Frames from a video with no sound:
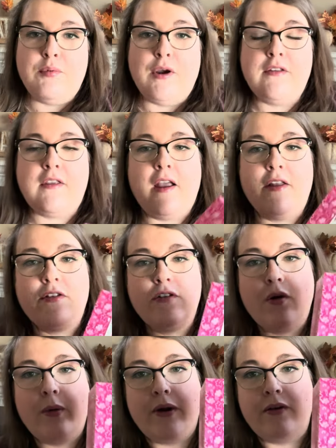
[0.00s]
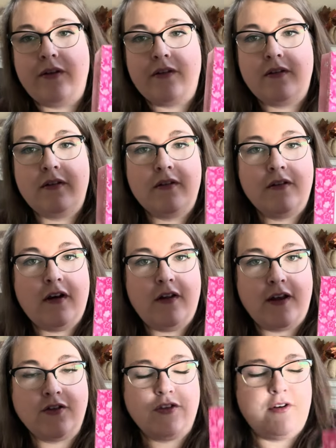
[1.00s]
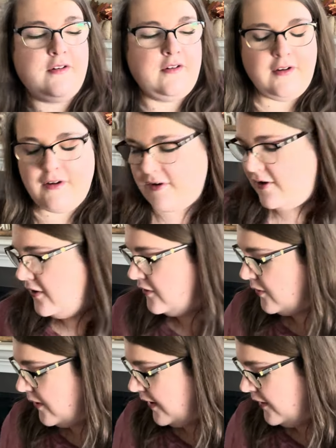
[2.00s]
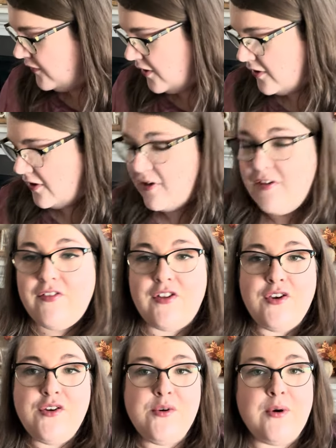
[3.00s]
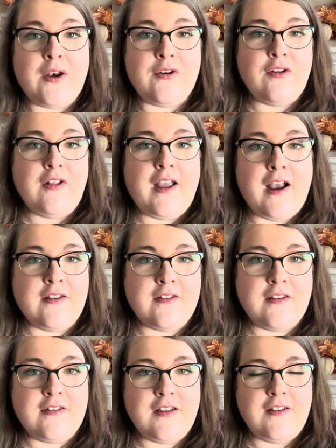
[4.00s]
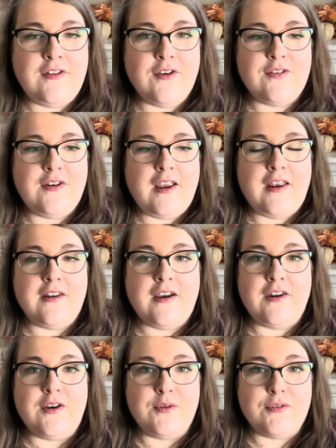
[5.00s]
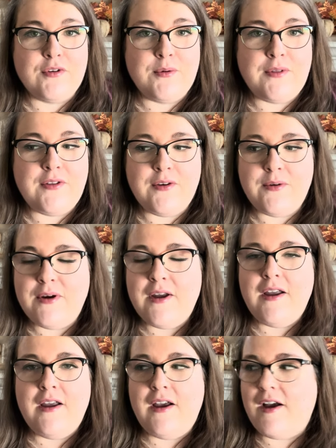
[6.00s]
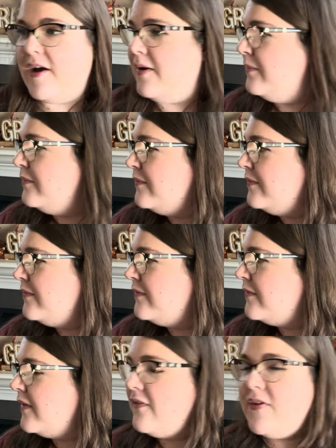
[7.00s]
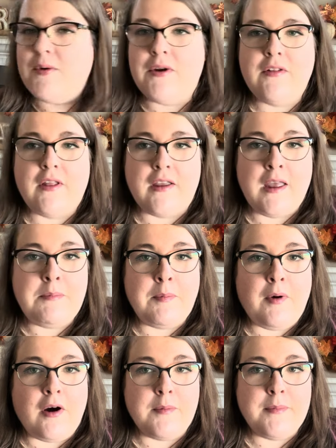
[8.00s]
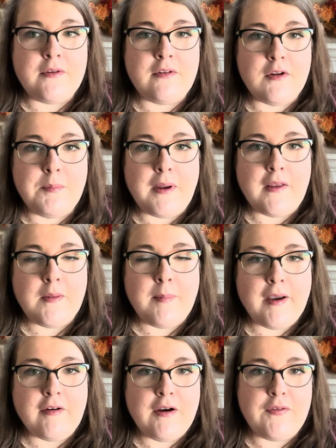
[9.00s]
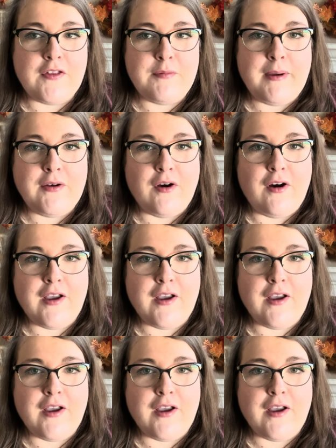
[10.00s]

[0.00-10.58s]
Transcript: breast cancer awareness collection. So I have got all of the new and early access things here today to kind of go through with you. Um, if you hear like hippopotamus slurping in the background, that's my dog